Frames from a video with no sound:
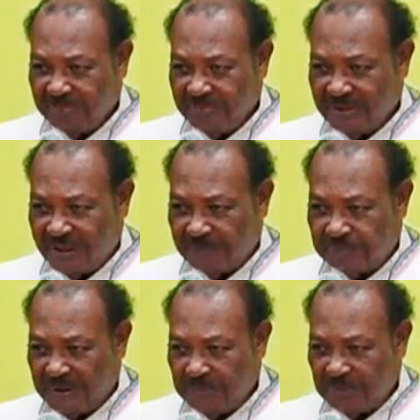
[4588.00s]
uh,
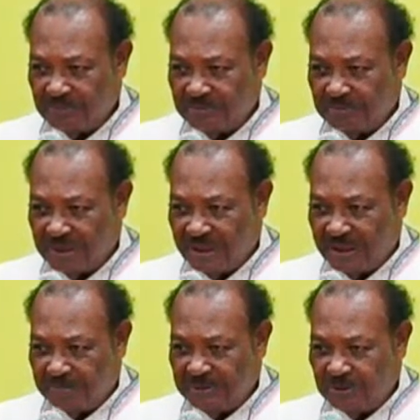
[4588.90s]
people, uh,
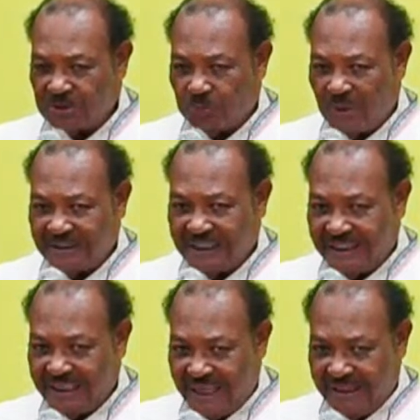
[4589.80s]
because of what they
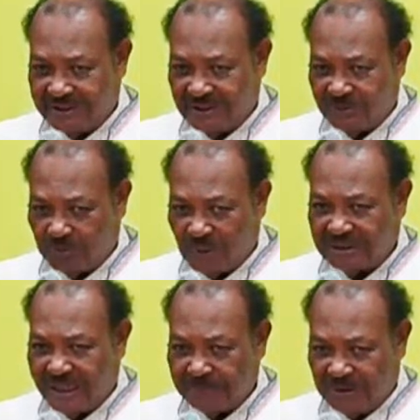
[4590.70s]
had or what
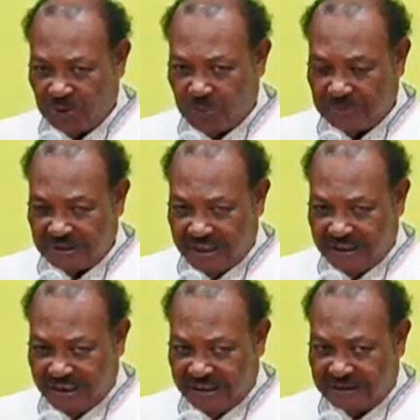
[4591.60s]
type of equipment they
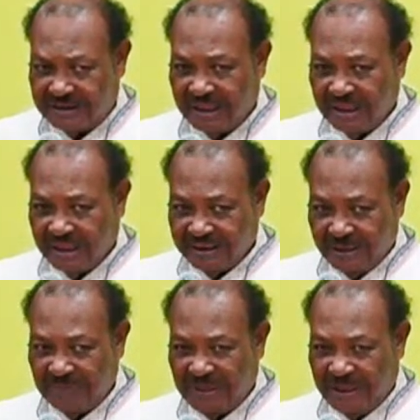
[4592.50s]
had, they
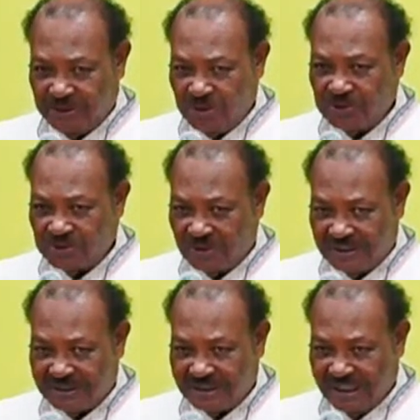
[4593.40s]
made use of it.
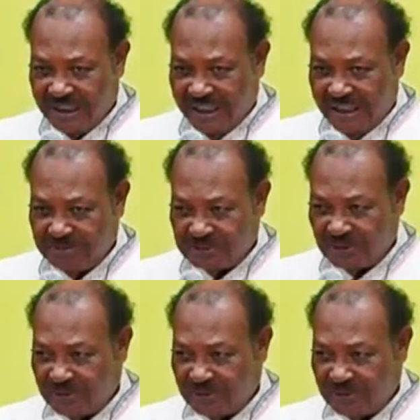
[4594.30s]
And it was all